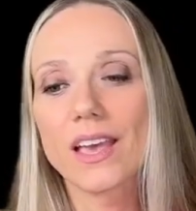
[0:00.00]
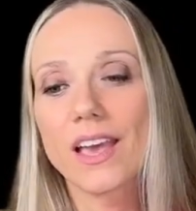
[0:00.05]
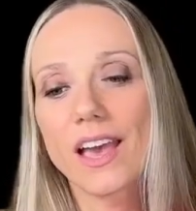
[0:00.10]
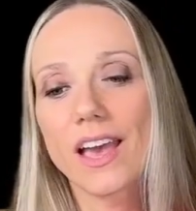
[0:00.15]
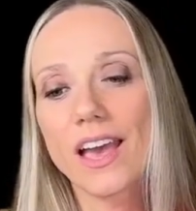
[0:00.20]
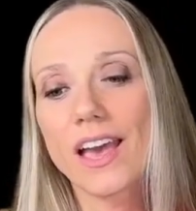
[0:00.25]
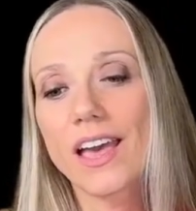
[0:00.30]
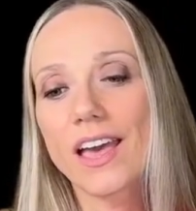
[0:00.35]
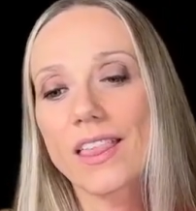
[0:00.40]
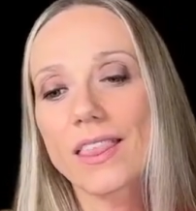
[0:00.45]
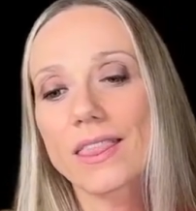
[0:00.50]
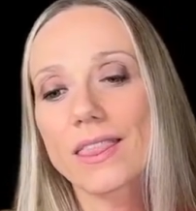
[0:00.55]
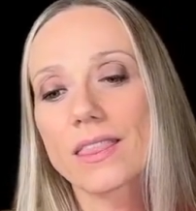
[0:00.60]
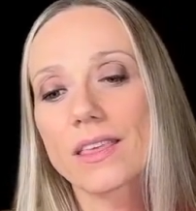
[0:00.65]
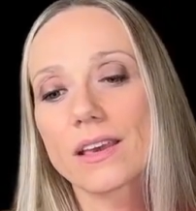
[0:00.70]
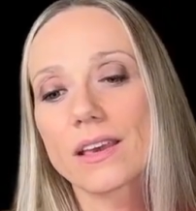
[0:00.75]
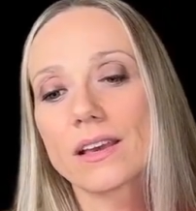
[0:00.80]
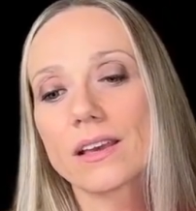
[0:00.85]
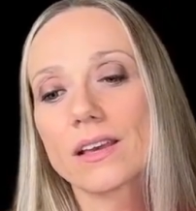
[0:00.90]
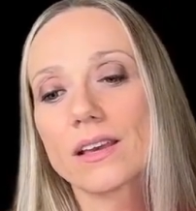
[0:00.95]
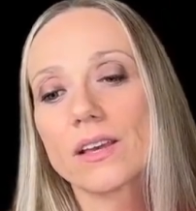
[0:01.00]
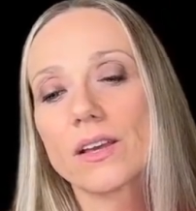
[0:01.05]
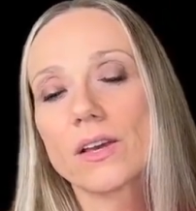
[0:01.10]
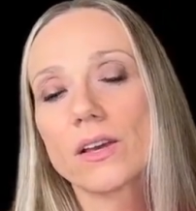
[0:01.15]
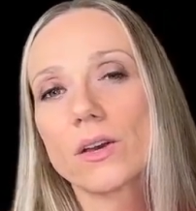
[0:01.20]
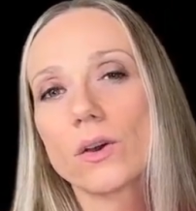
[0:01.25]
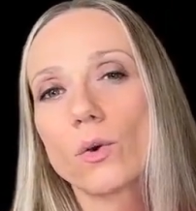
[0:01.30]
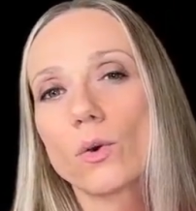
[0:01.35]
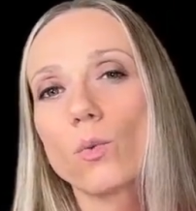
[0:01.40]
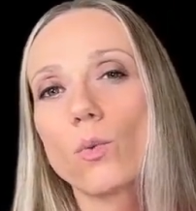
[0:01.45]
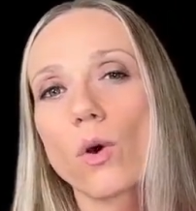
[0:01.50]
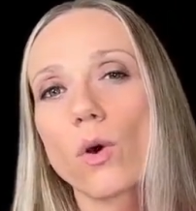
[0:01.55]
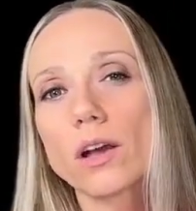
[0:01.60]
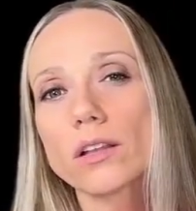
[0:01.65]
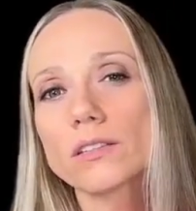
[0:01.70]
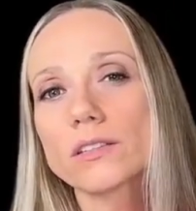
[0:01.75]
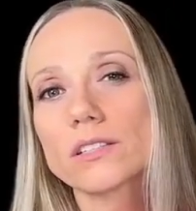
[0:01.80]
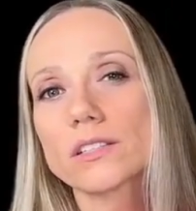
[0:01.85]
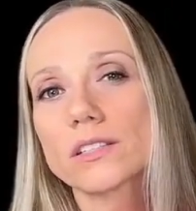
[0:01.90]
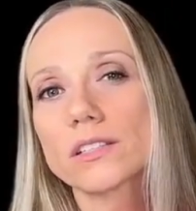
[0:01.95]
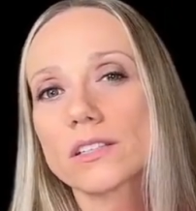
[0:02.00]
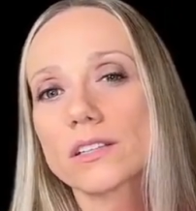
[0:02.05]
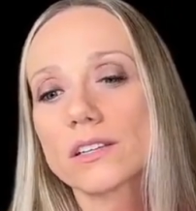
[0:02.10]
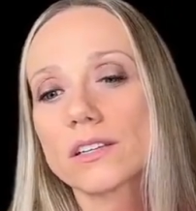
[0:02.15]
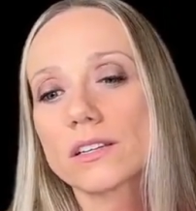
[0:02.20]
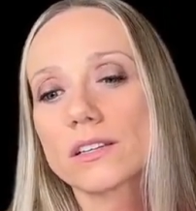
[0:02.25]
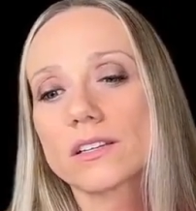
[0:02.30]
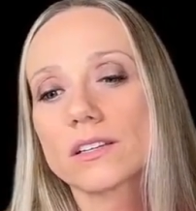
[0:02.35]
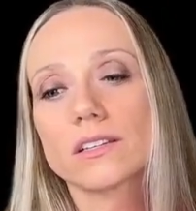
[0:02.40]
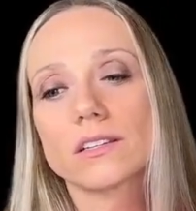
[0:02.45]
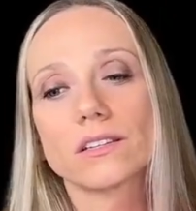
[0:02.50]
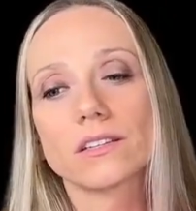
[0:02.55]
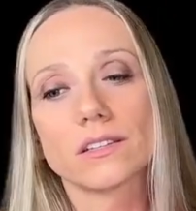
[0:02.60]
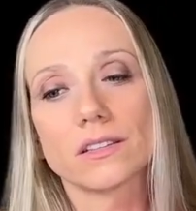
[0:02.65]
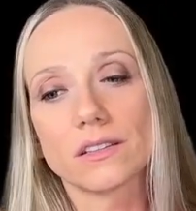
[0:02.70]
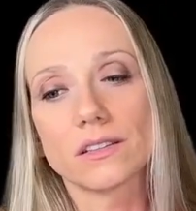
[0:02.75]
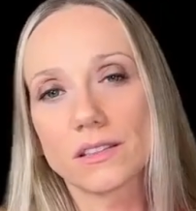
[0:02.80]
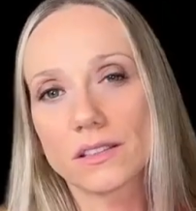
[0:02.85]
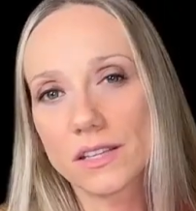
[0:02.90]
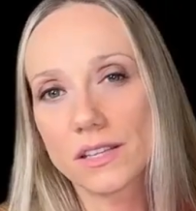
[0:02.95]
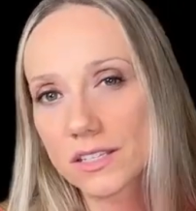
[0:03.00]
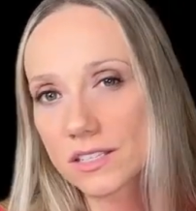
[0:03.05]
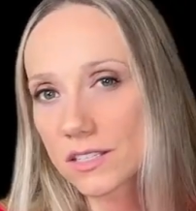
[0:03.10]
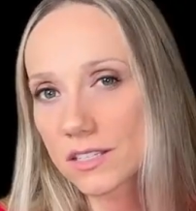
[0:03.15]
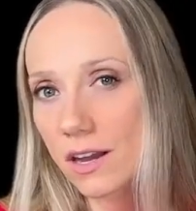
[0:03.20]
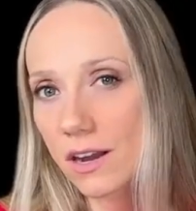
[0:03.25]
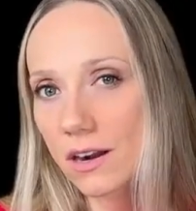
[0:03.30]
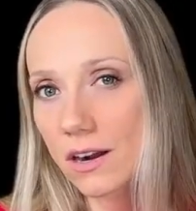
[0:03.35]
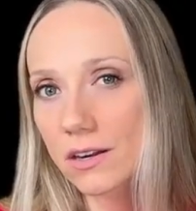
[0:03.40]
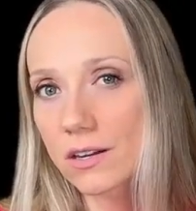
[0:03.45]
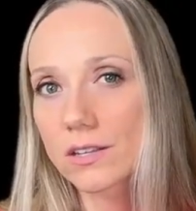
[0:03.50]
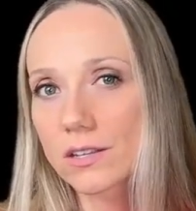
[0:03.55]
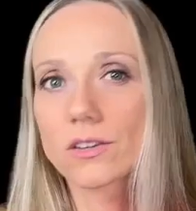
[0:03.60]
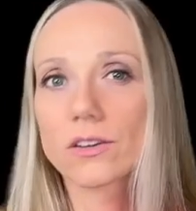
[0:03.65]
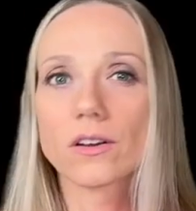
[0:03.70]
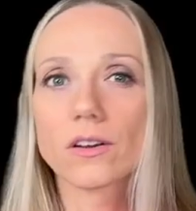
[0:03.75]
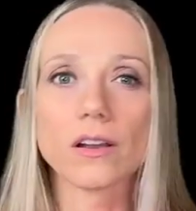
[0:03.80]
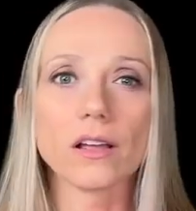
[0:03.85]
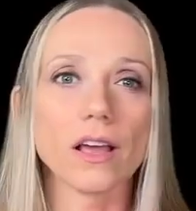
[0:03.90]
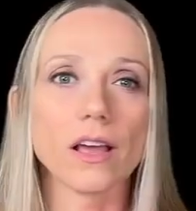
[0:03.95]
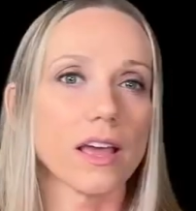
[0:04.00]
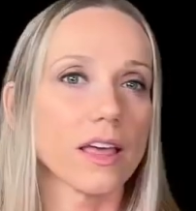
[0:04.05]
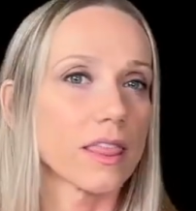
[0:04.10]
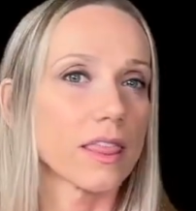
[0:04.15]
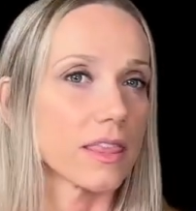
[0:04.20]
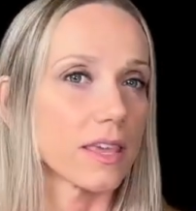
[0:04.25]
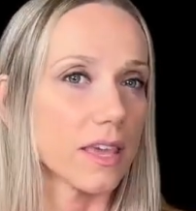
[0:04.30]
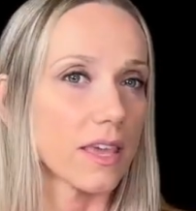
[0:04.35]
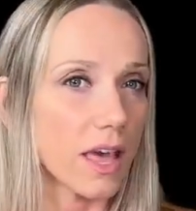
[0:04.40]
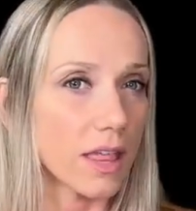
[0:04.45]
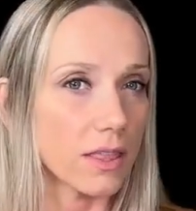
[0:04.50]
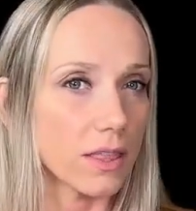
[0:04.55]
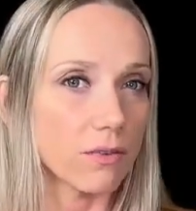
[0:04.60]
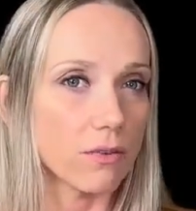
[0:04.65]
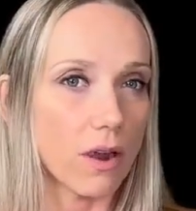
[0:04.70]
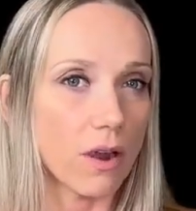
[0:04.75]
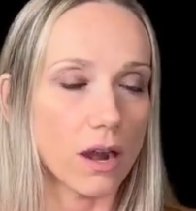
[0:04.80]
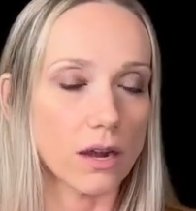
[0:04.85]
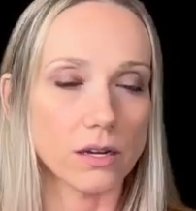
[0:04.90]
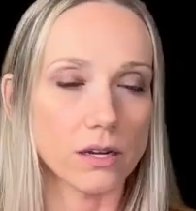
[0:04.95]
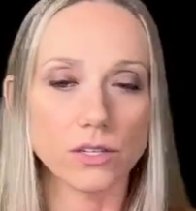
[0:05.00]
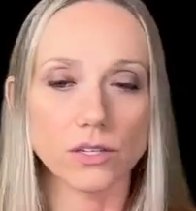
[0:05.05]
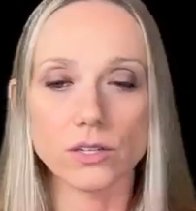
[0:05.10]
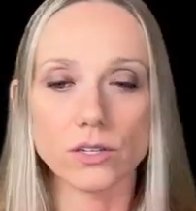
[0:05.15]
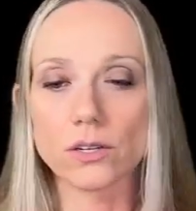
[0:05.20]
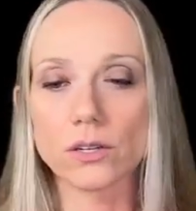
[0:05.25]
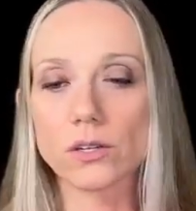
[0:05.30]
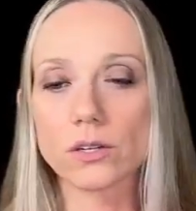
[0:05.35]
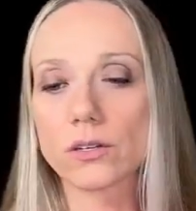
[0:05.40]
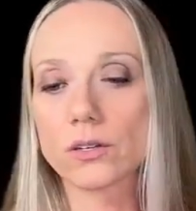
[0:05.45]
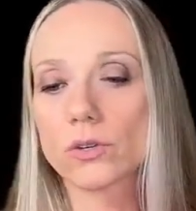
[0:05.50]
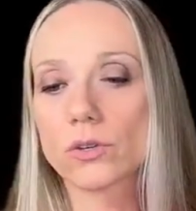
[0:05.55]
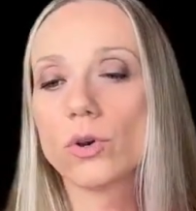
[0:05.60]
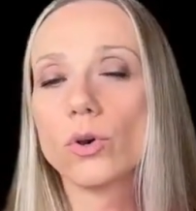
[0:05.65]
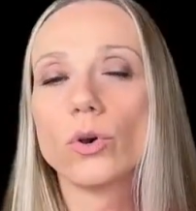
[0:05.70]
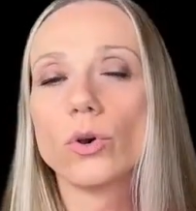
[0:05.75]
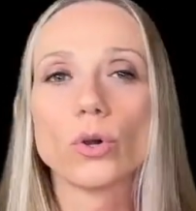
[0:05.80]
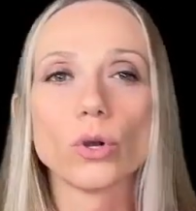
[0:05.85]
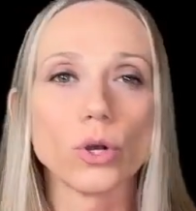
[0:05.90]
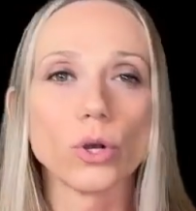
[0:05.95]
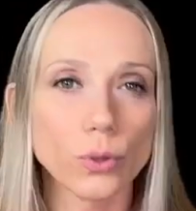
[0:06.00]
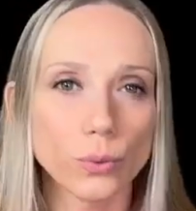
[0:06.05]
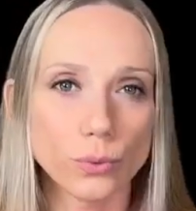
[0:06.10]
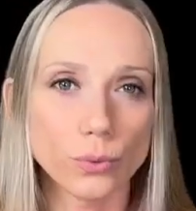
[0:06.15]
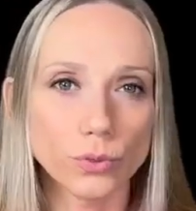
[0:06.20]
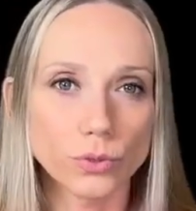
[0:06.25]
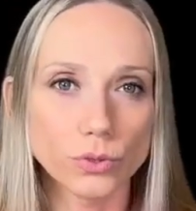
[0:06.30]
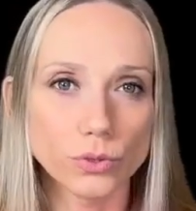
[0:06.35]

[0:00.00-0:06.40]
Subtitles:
And what this article and the other article conclude,